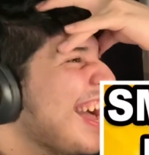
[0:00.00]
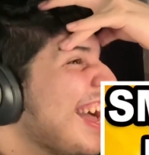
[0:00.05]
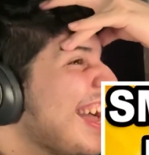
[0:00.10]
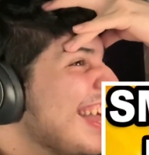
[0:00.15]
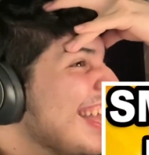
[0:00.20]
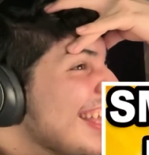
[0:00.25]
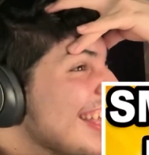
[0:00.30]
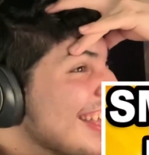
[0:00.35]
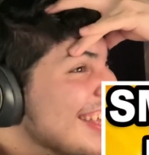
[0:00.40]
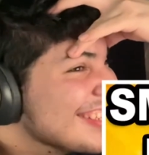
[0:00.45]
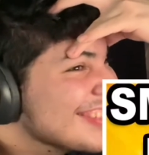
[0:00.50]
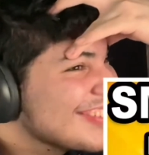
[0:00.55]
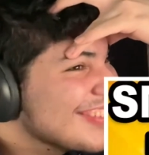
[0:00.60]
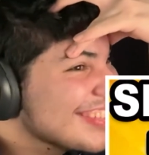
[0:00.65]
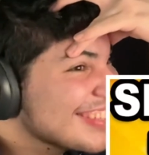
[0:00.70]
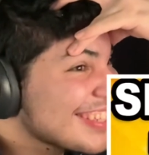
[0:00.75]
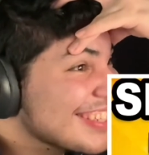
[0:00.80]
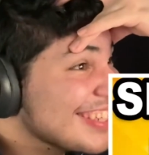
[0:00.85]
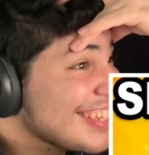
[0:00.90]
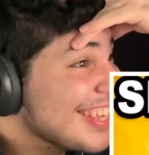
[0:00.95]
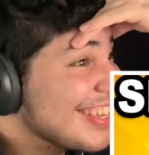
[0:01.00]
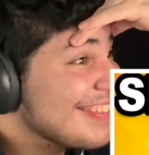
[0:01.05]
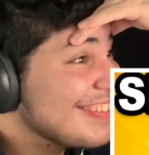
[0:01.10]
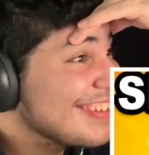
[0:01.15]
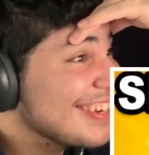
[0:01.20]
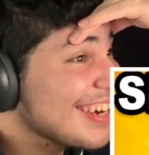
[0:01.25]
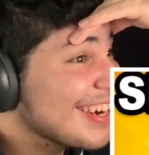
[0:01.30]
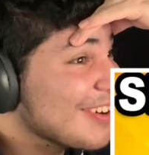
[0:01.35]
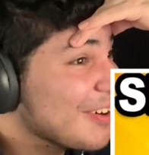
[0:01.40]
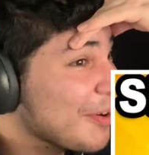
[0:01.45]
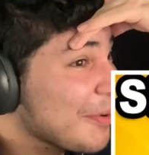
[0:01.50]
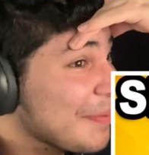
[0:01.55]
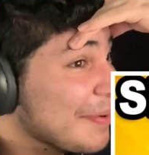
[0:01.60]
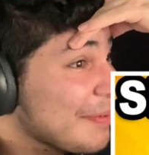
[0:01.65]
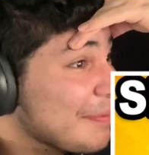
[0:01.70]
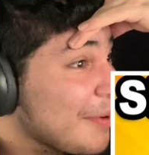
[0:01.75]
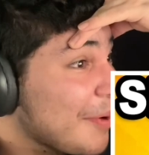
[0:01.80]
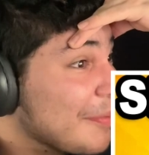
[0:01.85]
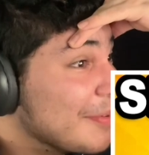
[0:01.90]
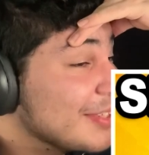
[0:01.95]
That's a question, you know,
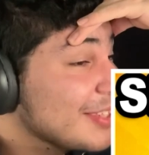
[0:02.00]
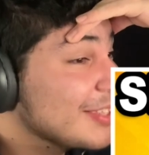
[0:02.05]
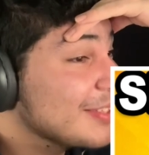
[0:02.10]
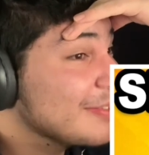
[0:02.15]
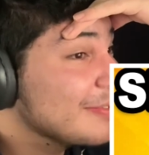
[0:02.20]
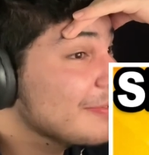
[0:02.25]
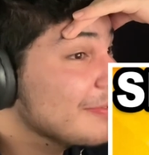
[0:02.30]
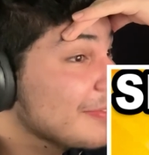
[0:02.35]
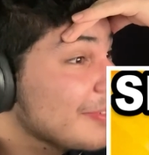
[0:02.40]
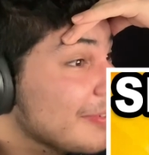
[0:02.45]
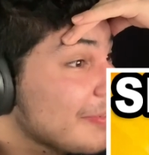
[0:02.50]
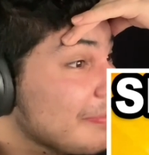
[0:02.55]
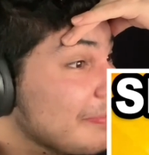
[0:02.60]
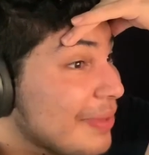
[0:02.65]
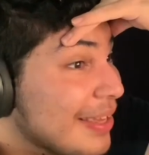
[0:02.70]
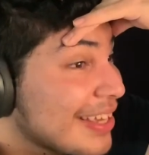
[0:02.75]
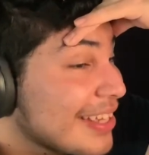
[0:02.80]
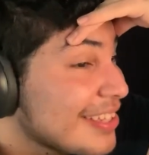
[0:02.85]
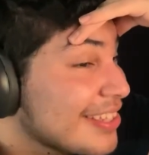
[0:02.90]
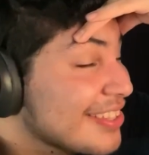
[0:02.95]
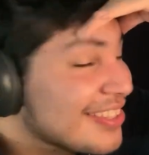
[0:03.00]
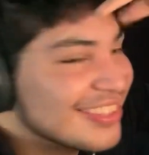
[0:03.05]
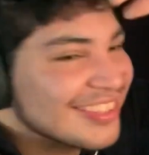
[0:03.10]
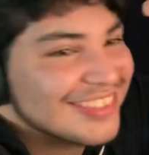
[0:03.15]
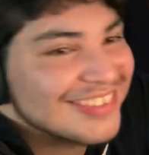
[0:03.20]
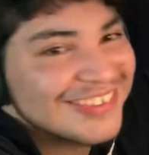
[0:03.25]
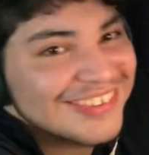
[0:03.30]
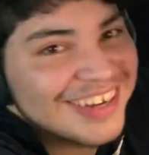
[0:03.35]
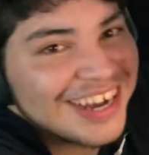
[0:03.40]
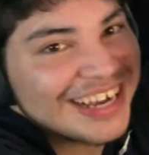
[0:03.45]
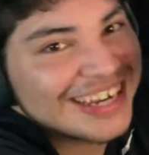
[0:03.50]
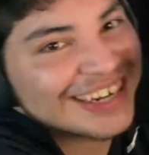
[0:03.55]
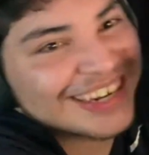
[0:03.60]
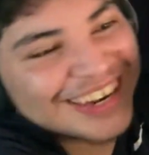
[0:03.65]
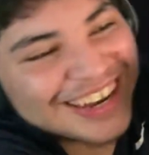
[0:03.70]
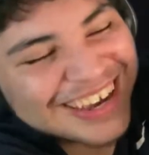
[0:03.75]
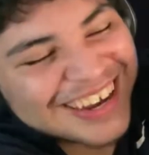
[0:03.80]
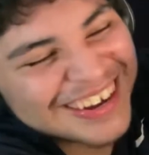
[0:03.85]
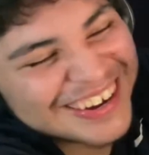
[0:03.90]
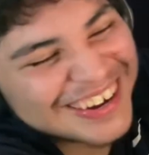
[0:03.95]
what, what would you make it to do? I don't know.